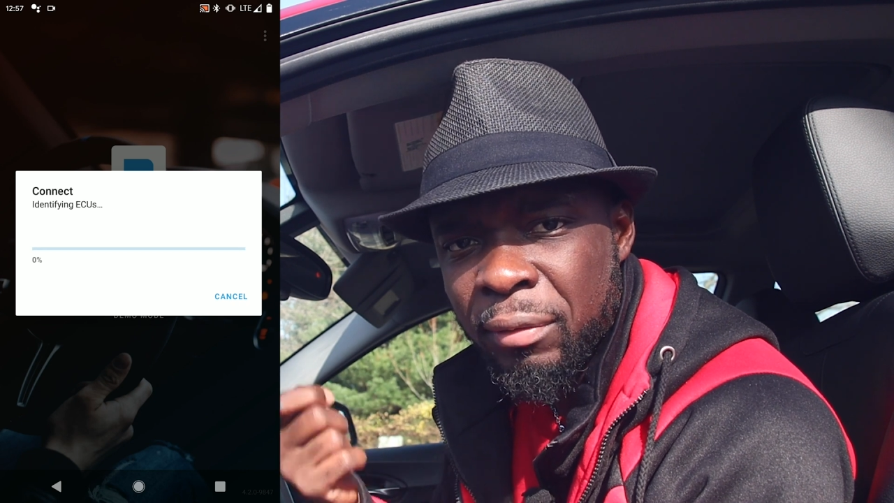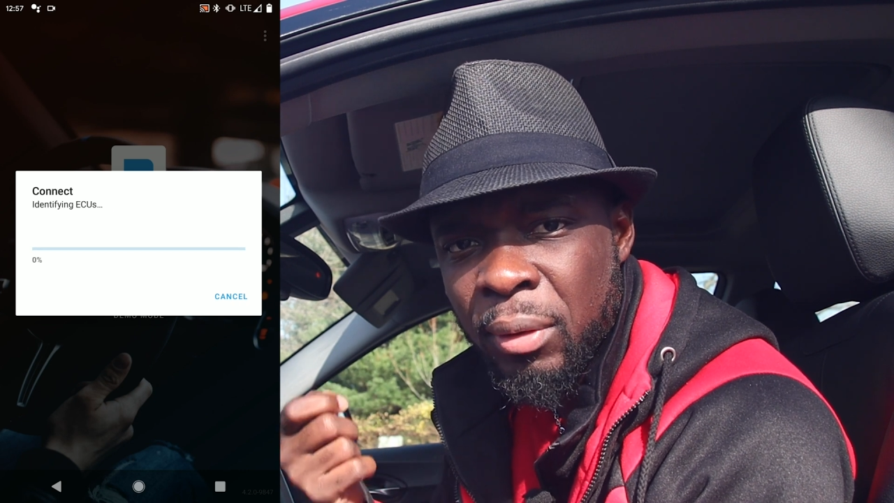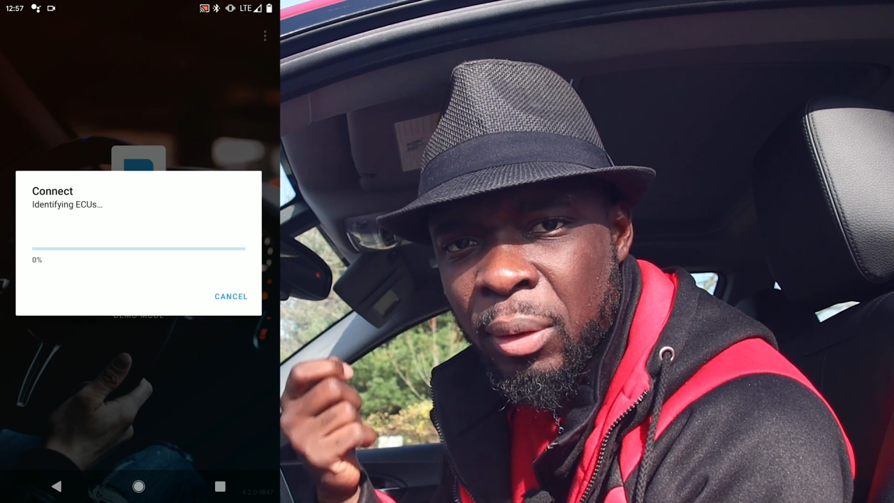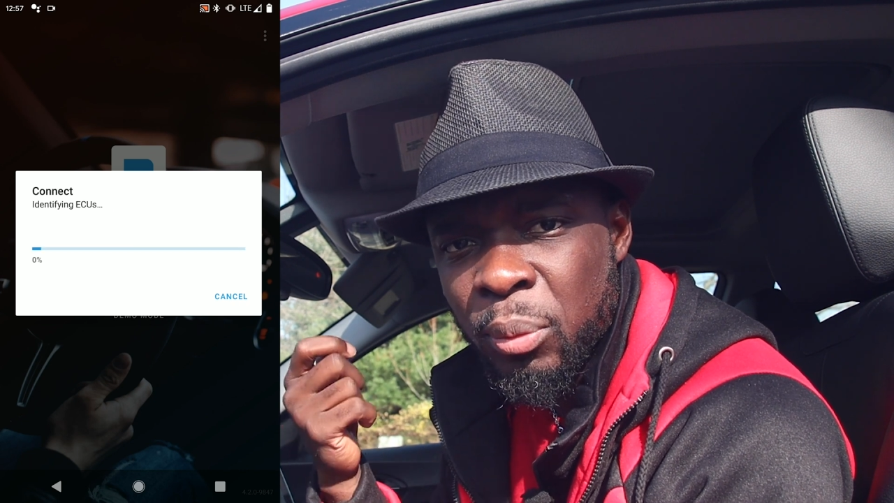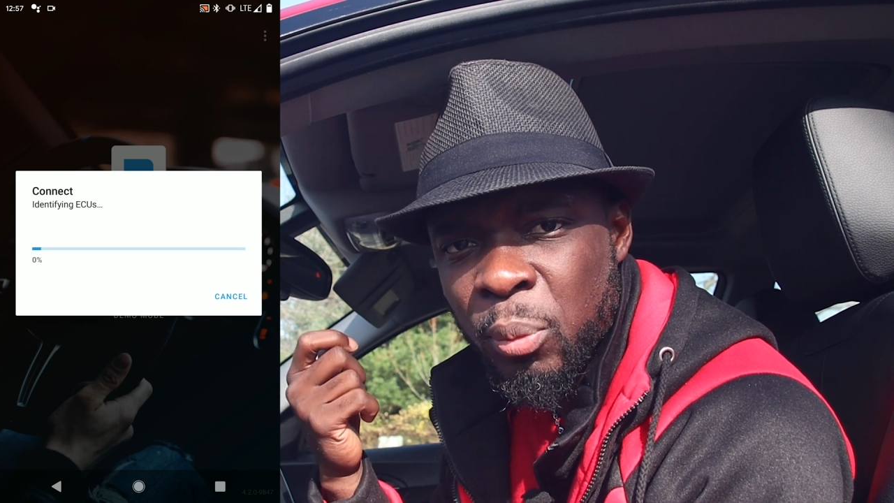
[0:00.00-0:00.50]
every
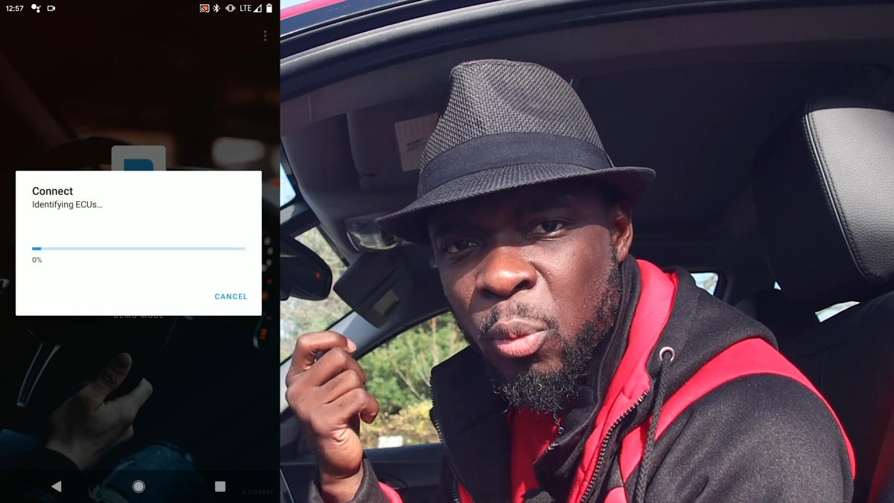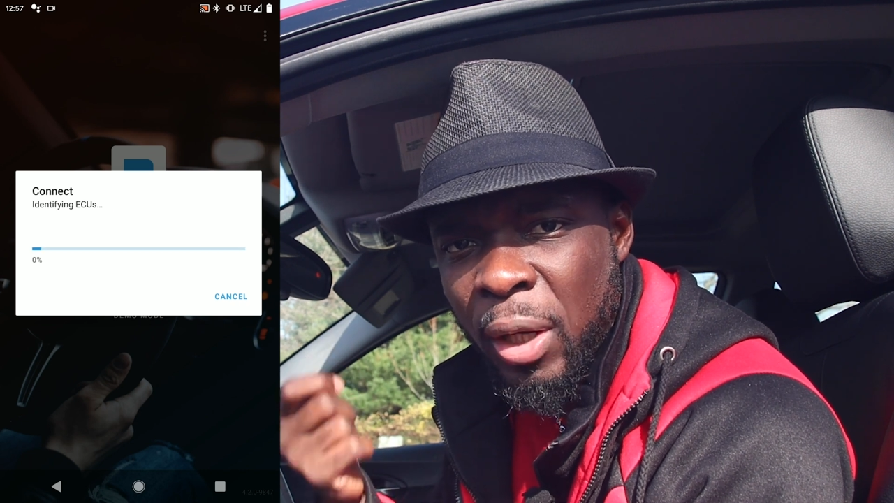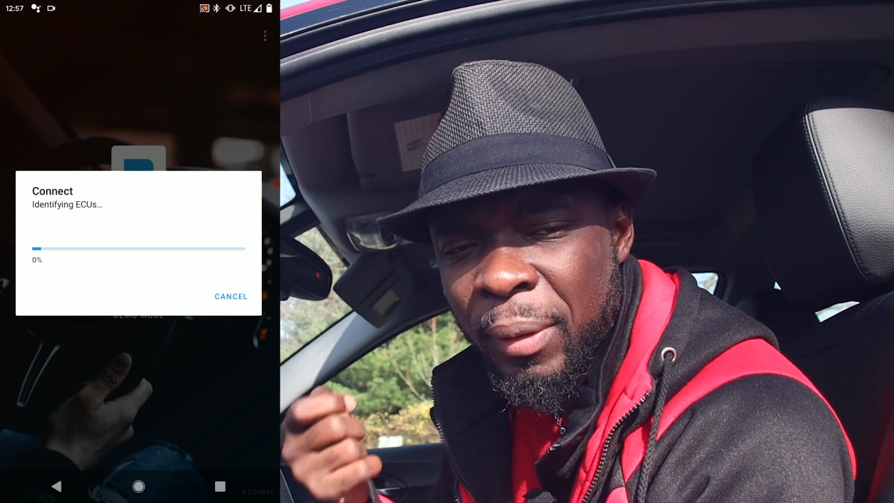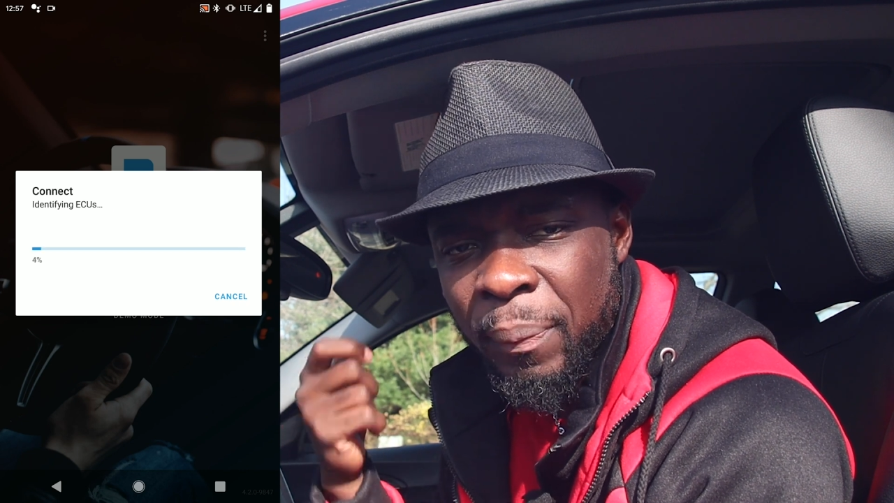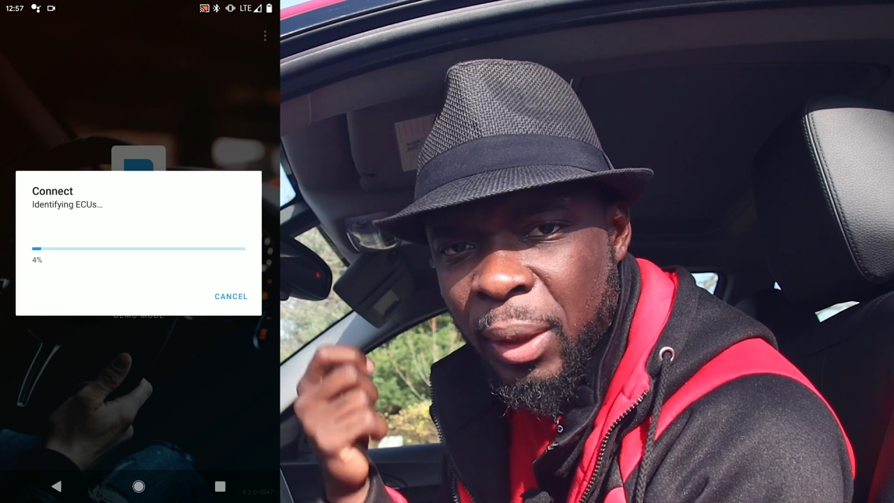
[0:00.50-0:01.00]
one
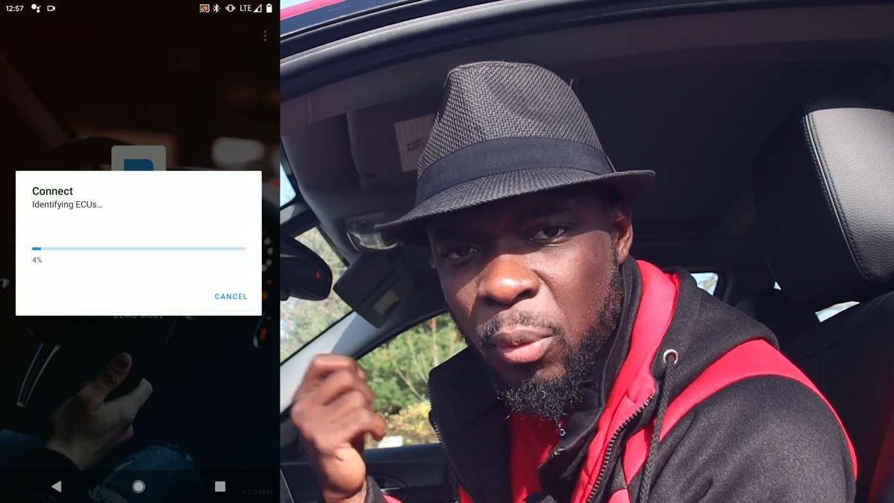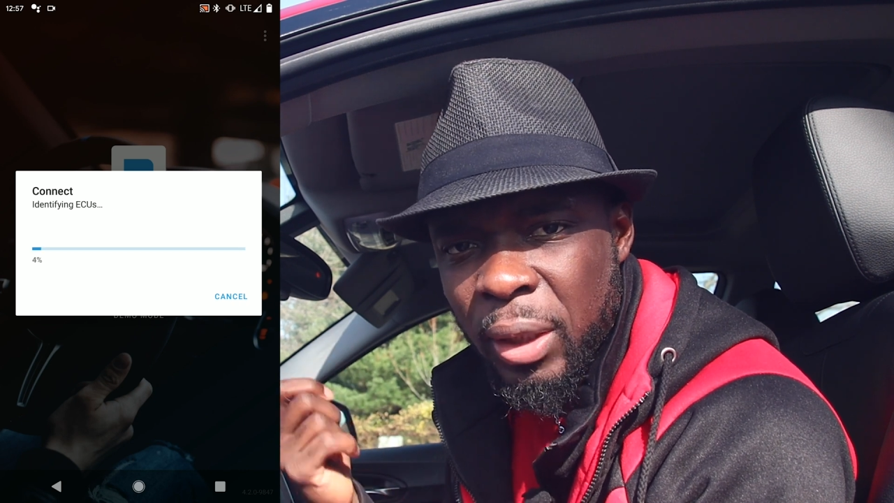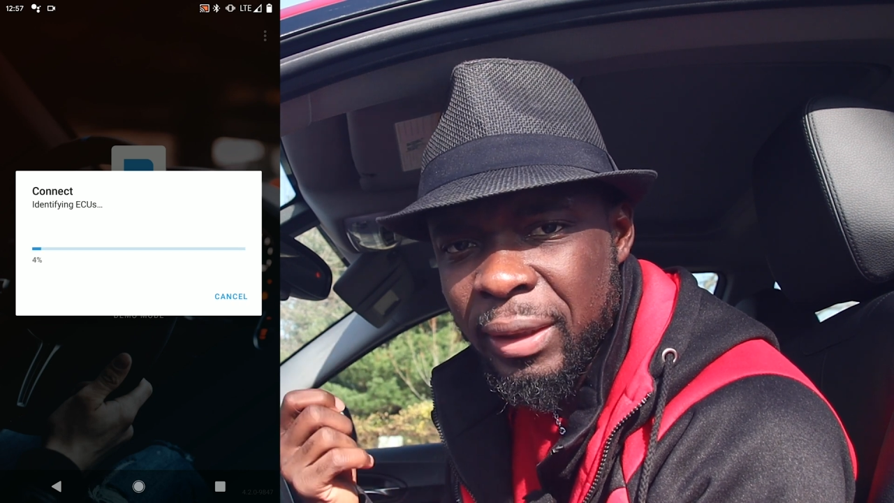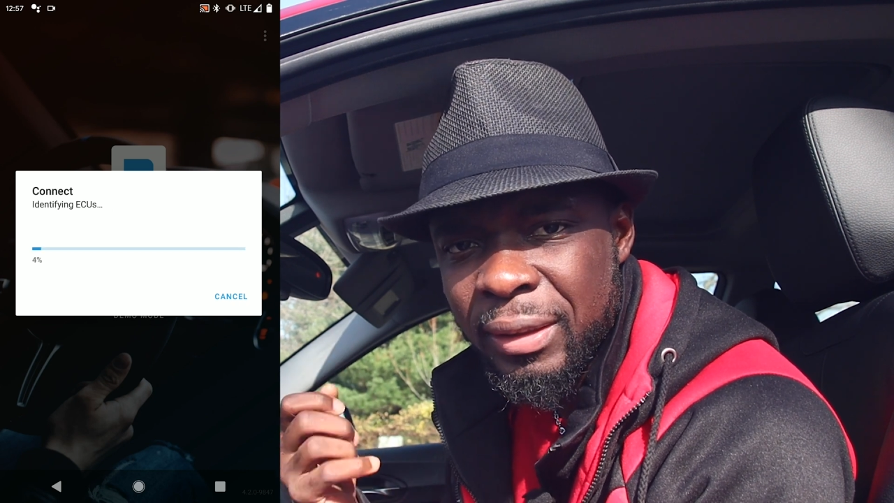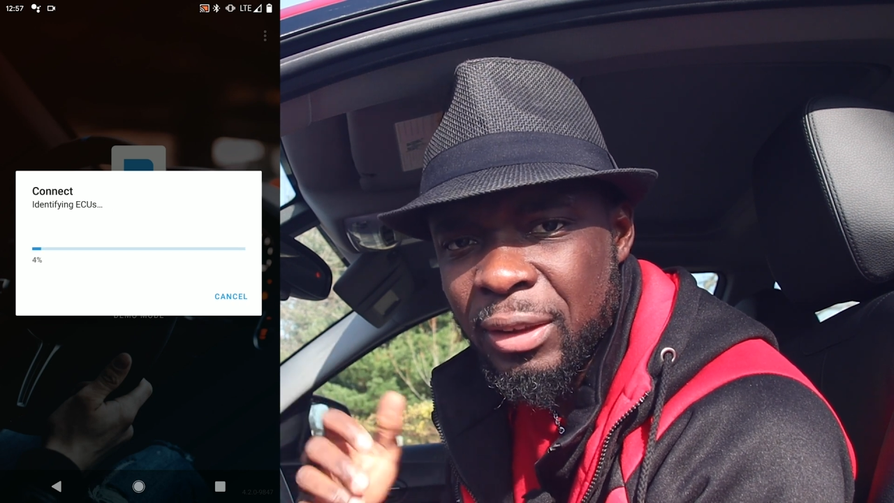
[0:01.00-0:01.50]
one by one.